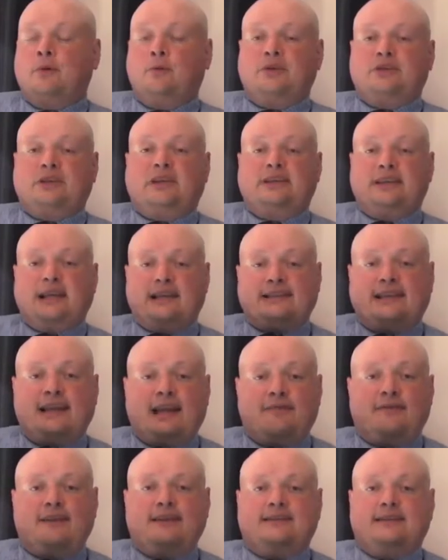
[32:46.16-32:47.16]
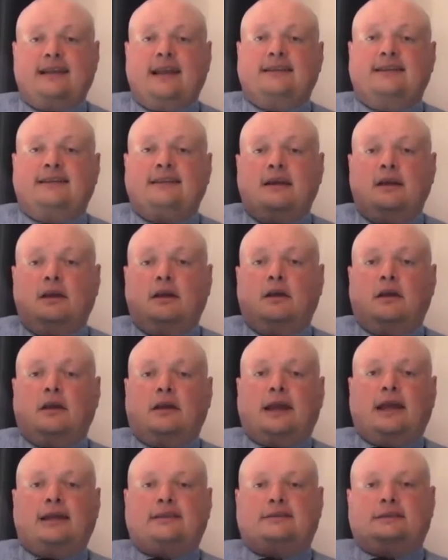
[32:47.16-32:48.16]
which is, as Kathy said, and
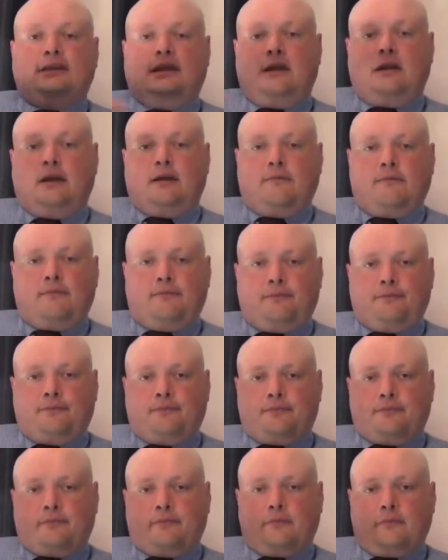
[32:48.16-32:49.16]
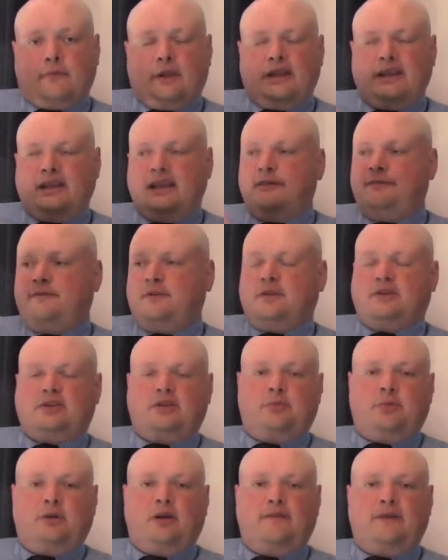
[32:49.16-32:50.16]
it's an infinite
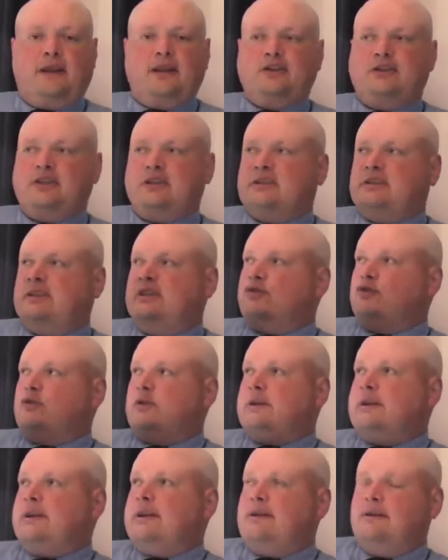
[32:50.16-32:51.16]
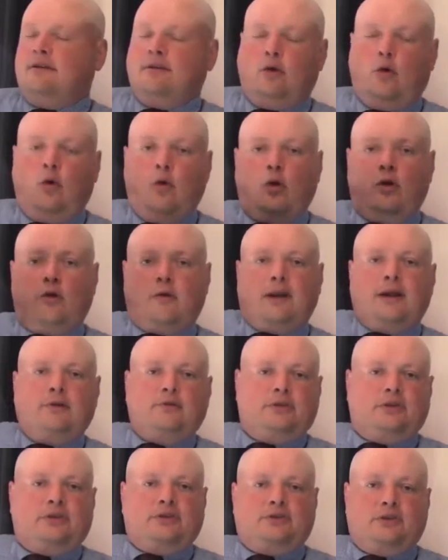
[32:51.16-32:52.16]
supply of energy is literally all
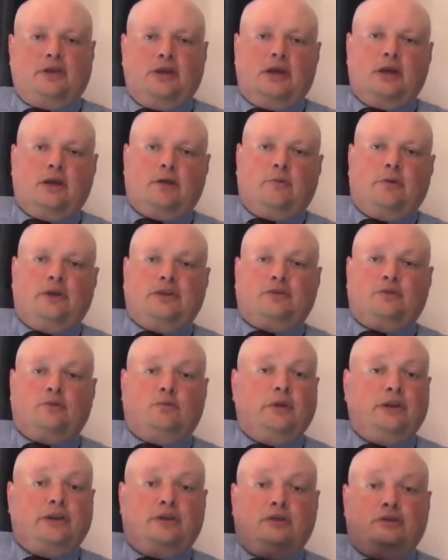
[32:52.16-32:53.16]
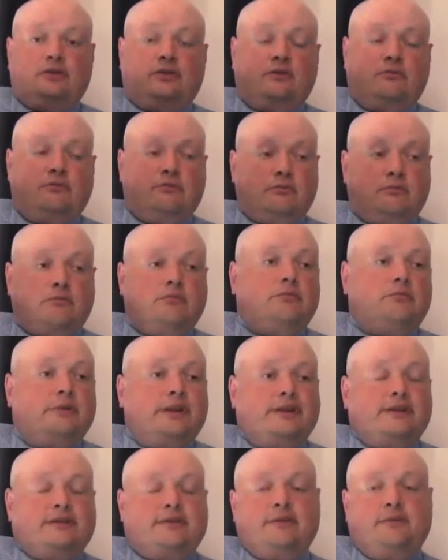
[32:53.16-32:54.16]
around us, which we could
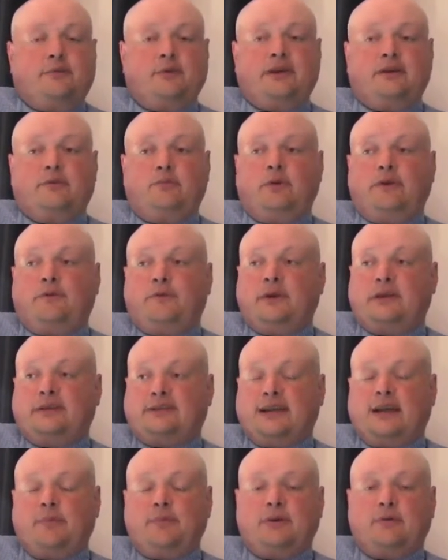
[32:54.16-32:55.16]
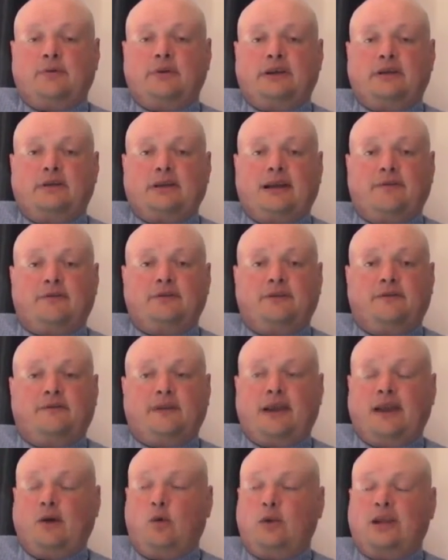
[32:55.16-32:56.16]
if we could tap it, we could have enough
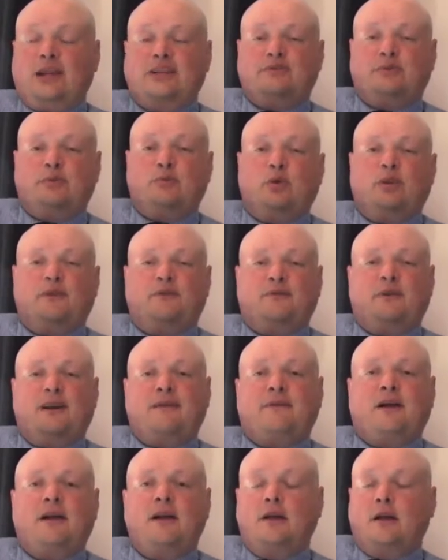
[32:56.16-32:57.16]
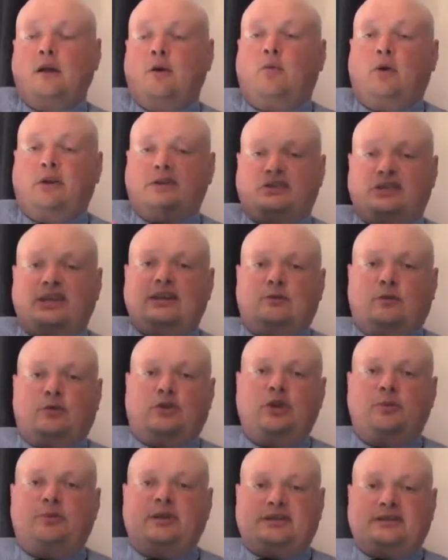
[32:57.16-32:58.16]
all the energy we wanted forever. One single
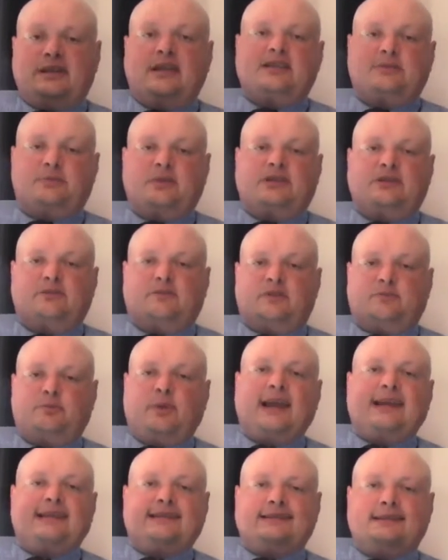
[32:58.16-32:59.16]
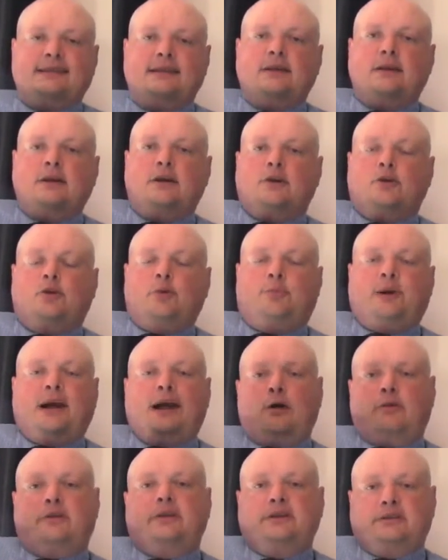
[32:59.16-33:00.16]
cubic centimetre of space could
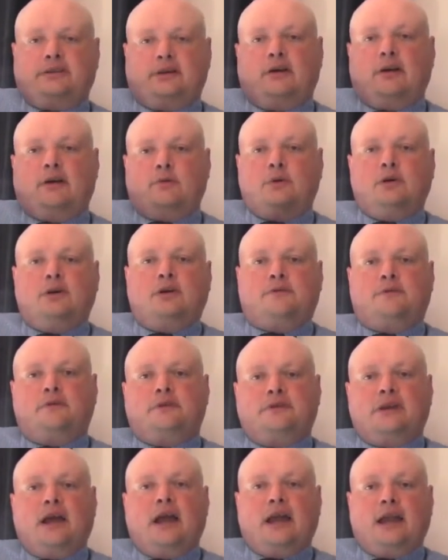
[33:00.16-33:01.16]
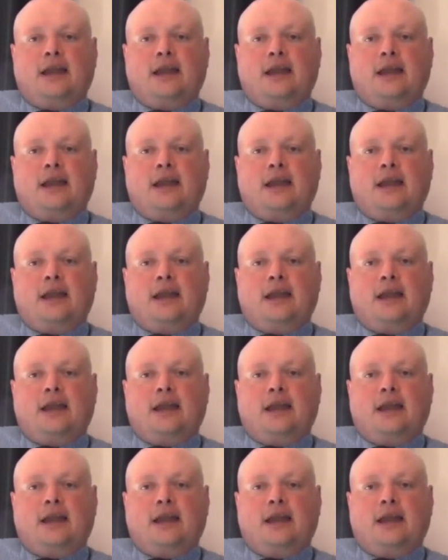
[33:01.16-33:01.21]
power the entire world for a day.